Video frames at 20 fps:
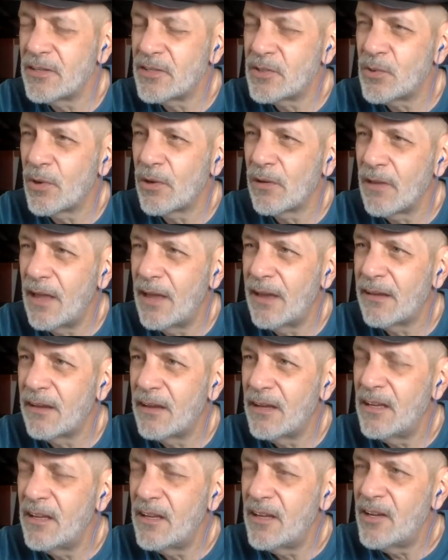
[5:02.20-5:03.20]
it's sort of like,
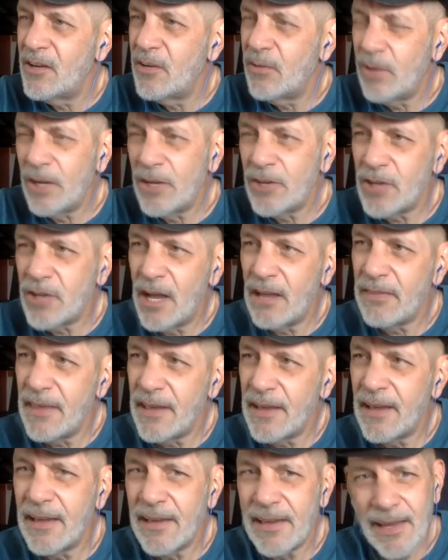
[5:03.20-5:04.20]
actually, I
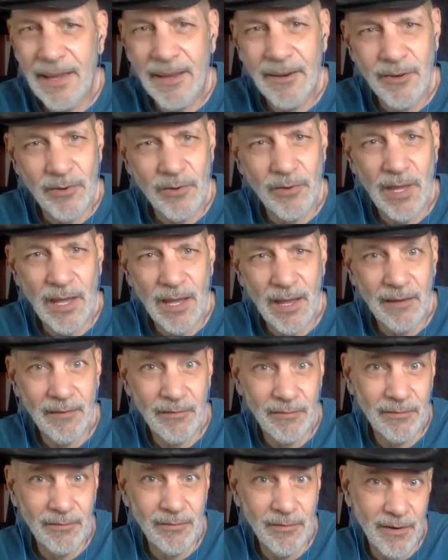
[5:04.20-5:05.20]
think I can do that,
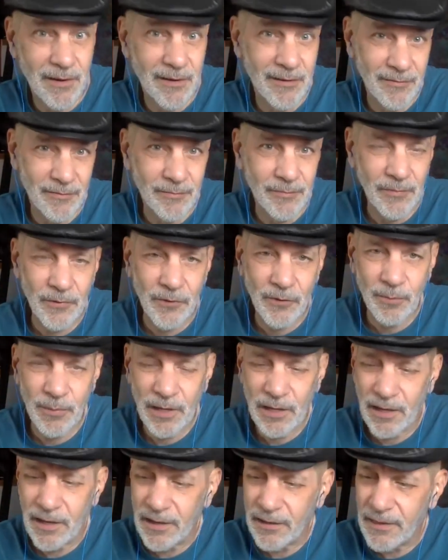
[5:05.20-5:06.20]
right? A little
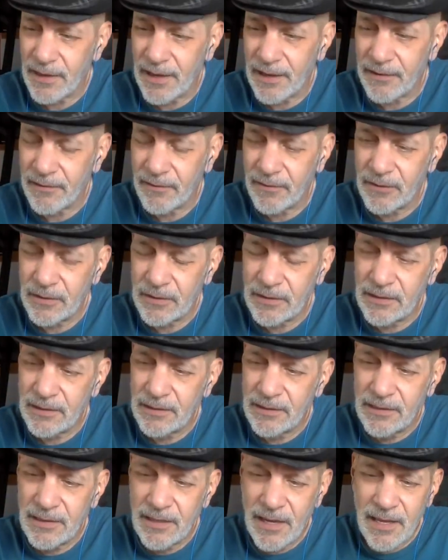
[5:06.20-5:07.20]
bit like that.
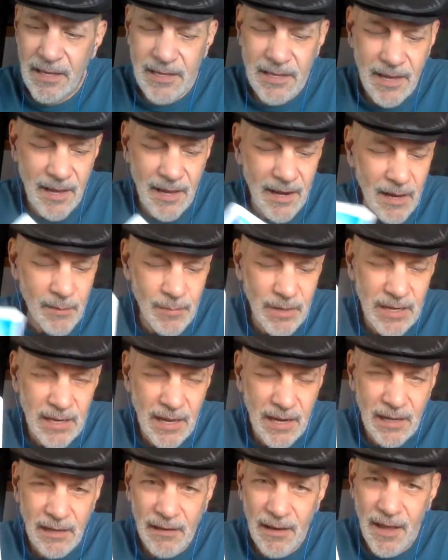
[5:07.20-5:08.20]
Yeah, and I've been
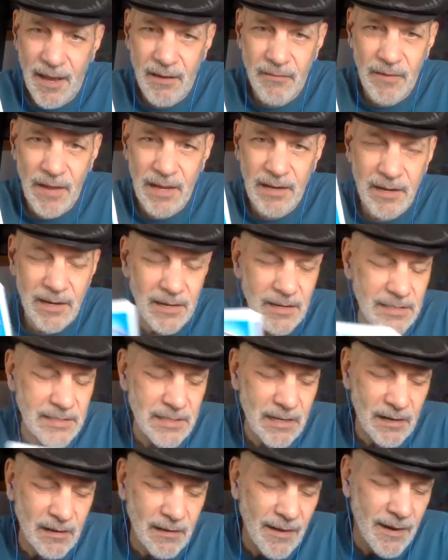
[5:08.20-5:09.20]
getting a lot of ideas
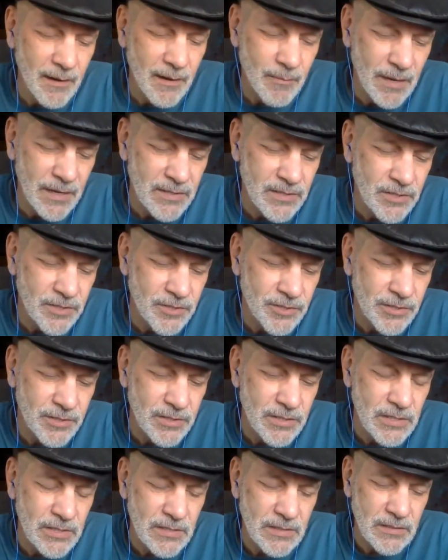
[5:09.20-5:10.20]
and a lot of
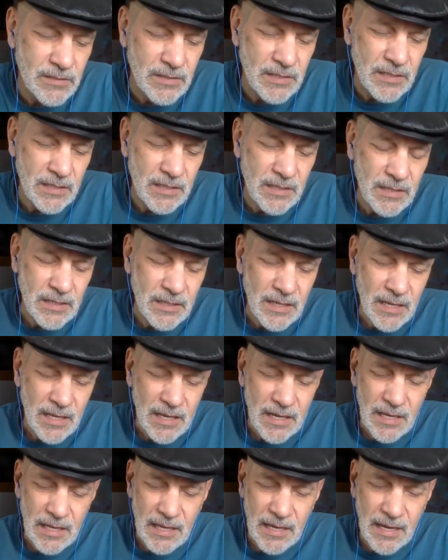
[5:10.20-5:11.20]
messages.
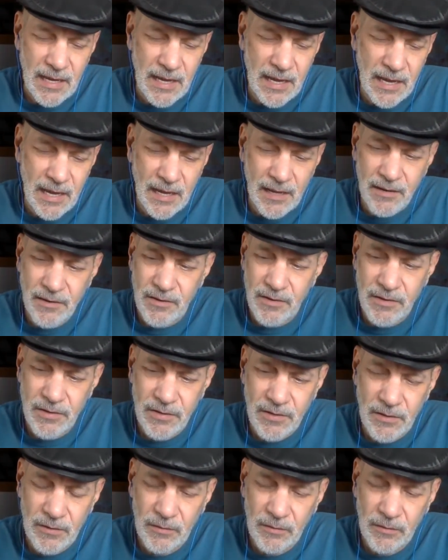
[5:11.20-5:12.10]
And